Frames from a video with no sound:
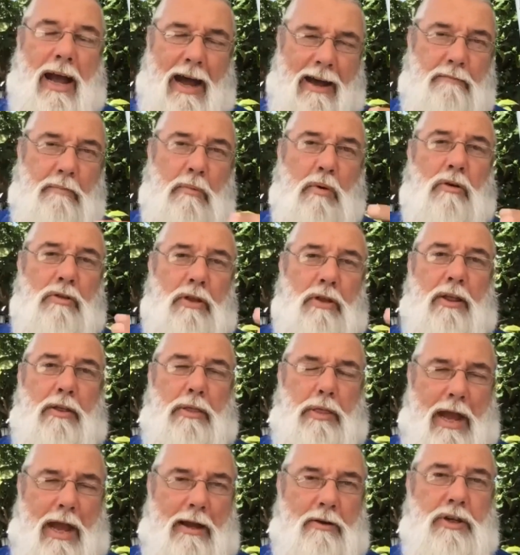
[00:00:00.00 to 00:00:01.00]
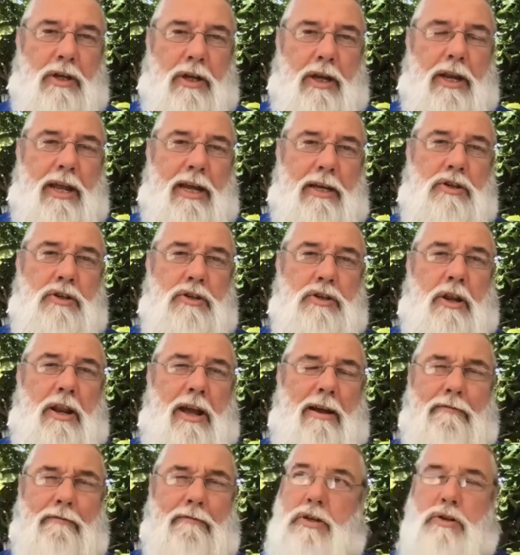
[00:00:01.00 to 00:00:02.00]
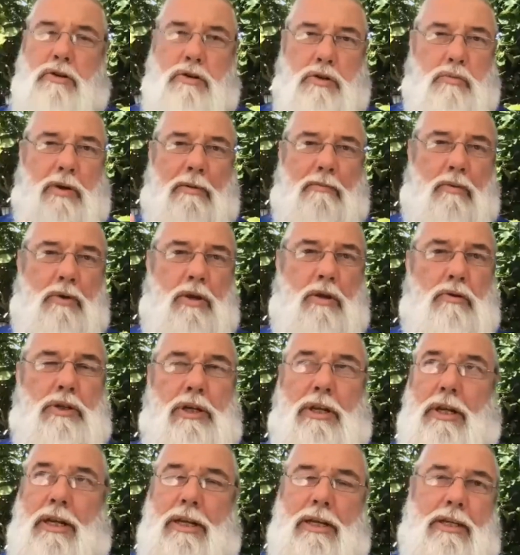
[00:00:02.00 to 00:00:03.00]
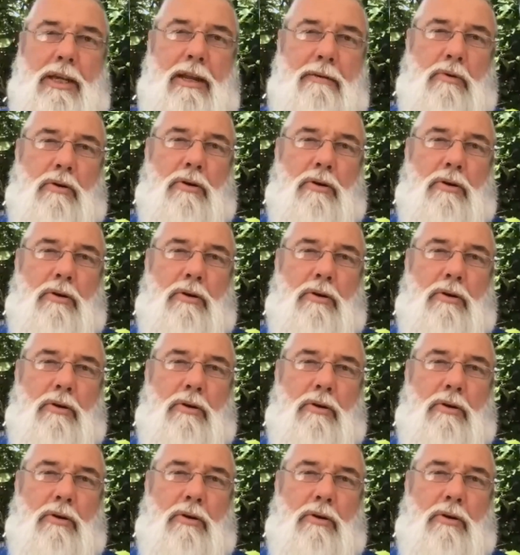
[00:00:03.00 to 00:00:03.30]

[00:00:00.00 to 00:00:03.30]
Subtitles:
have more than 1,000 connections on average because we're using LinkedIn